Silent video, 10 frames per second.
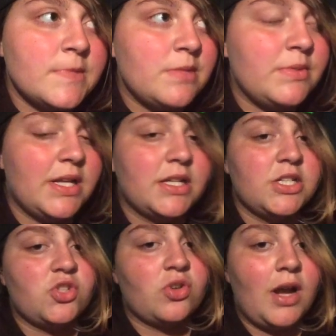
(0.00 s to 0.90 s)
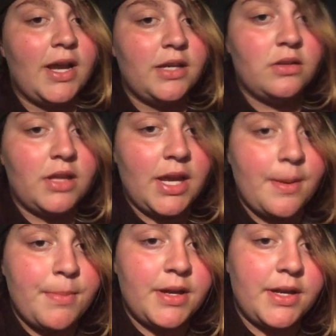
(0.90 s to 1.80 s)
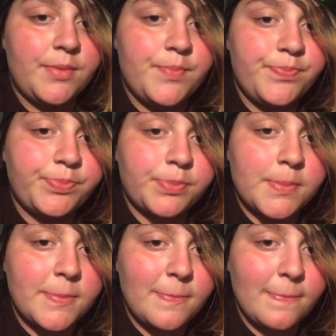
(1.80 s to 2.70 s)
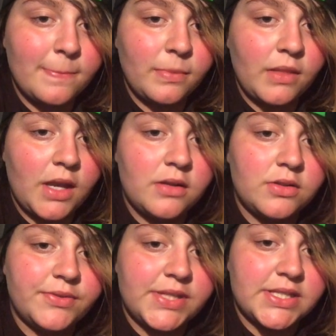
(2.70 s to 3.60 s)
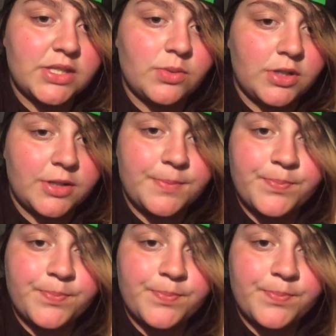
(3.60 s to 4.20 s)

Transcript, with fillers: I mean, I can try and do that, but I don't know if that's going to work.